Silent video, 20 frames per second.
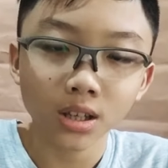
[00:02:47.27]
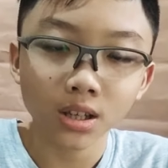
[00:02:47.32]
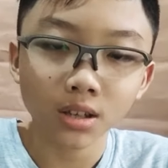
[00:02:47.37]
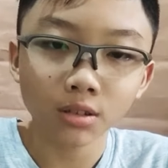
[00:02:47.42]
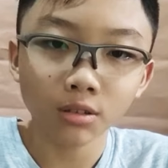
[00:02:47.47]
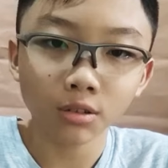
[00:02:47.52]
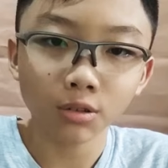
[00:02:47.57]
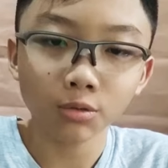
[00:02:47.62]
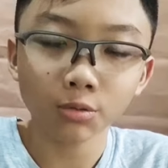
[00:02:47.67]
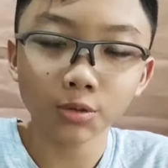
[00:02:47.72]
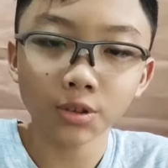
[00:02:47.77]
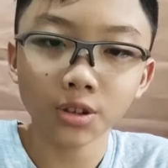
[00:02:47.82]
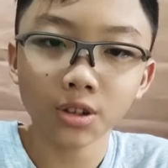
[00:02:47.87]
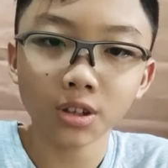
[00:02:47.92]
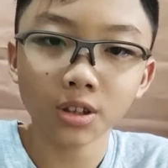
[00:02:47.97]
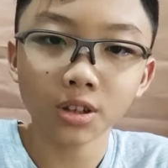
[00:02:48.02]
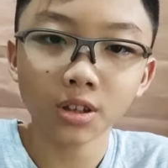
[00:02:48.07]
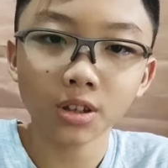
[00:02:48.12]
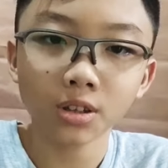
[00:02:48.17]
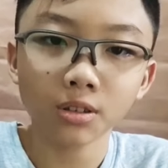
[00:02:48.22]
It was
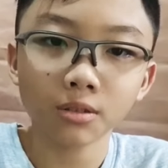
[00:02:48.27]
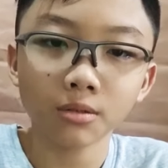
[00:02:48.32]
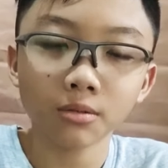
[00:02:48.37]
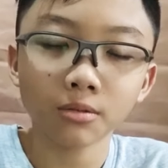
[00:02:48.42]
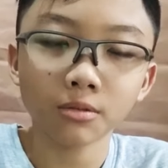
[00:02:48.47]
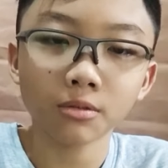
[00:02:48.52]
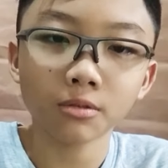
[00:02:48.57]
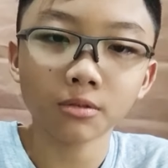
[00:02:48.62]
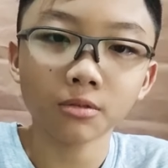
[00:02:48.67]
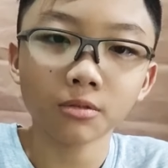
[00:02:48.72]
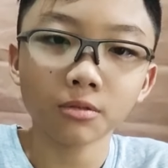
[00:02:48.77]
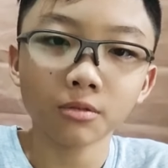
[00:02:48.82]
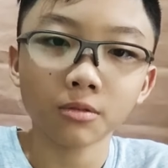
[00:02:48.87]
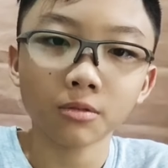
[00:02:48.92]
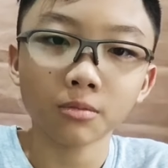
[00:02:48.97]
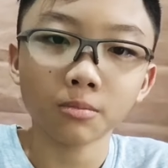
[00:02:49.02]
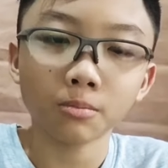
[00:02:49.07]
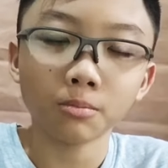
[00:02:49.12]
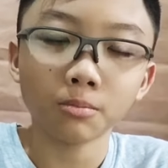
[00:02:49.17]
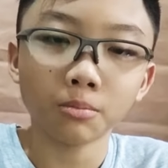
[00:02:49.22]
written
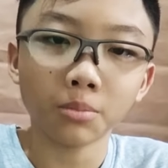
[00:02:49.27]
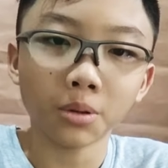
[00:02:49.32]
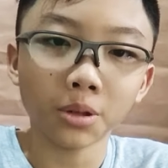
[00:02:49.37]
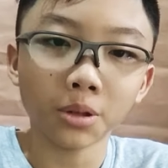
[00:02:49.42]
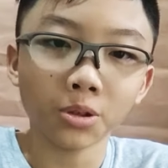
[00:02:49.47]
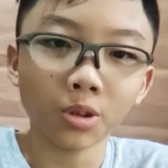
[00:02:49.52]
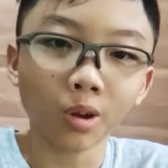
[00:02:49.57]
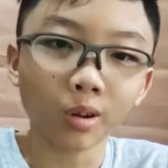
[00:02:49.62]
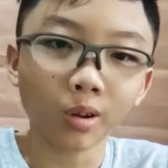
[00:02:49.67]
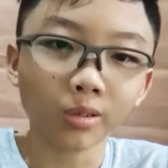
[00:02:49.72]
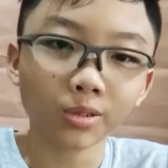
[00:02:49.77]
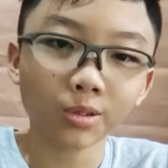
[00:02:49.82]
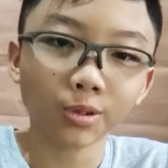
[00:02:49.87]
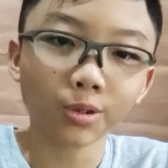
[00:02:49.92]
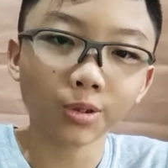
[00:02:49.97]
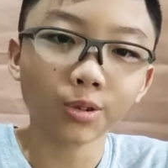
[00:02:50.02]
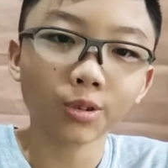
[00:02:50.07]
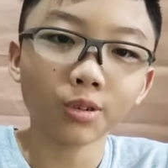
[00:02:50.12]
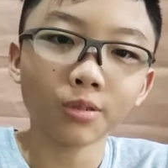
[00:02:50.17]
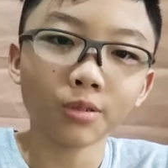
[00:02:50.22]
by
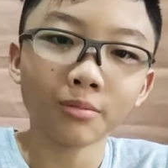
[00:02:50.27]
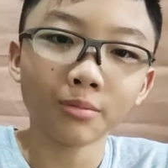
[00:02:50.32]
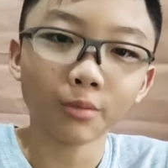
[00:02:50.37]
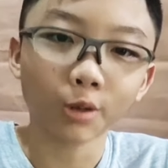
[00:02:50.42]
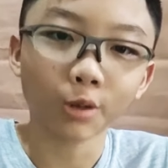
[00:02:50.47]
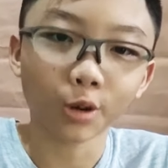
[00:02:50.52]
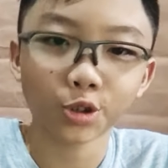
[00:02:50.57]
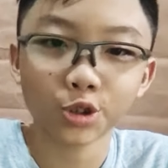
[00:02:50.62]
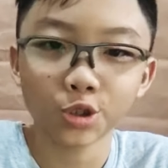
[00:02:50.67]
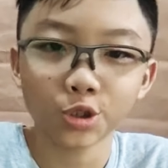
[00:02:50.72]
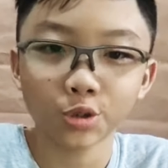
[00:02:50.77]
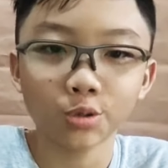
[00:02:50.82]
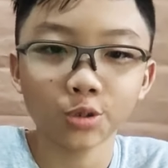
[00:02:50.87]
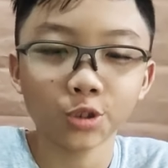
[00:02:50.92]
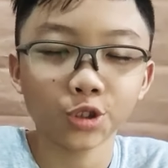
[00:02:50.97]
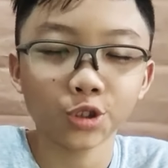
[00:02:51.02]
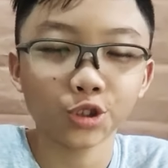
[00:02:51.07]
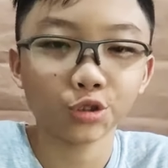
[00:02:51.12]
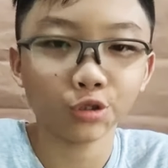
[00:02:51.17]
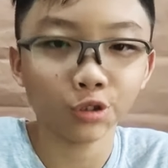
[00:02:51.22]
Dr. Marshall
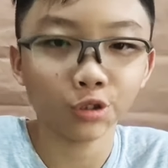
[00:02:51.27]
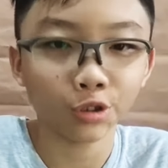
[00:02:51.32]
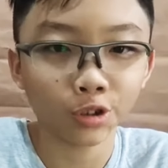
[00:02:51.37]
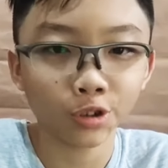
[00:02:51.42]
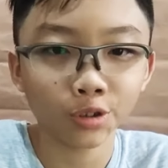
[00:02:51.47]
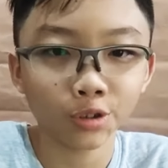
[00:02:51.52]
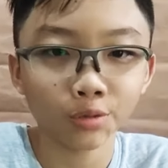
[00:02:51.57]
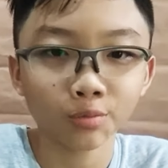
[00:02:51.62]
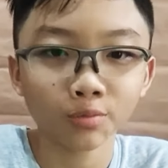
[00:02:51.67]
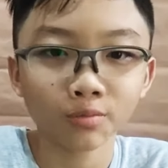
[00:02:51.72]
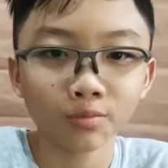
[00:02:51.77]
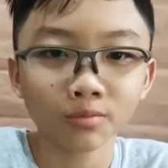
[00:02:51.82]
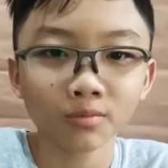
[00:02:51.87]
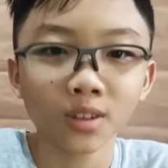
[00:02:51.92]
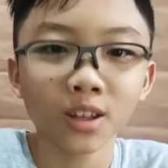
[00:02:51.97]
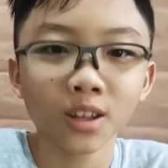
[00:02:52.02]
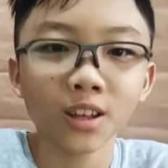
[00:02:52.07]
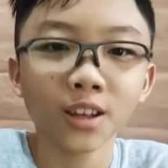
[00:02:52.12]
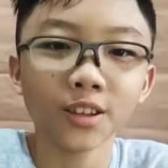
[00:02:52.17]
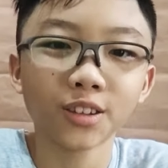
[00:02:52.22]
Sugar,
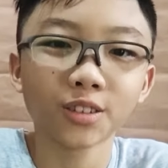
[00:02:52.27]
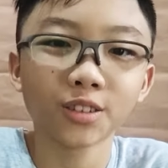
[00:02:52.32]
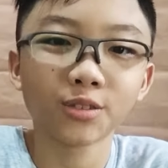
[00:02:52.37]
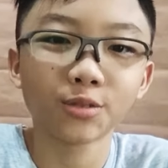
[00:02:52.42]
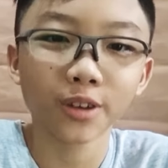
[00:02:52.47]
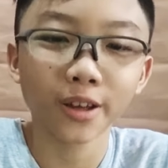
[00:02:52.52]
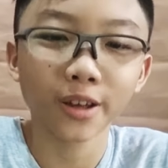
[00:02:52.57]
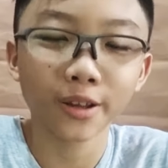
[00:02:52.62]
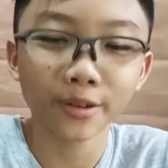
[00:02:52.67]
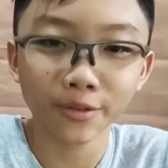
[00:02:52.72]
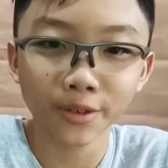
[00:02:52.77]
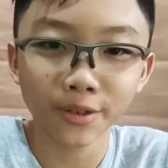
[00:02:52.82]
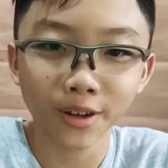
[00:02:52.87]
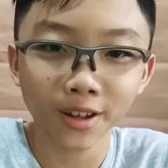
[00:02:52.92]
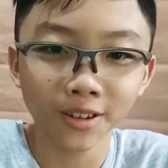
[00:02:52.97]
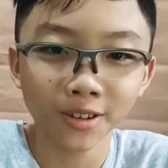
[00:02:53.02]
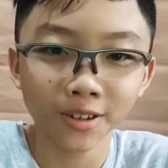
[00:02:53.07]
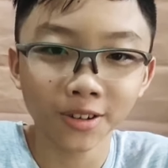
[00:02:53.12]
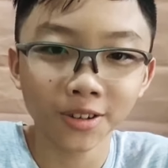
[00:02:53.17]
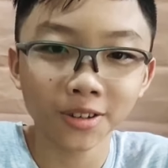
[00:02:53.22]
his
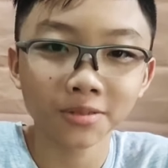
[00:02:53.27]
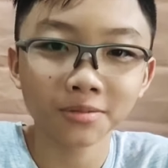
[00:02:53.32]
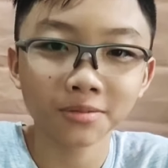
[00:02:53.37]
grandfather.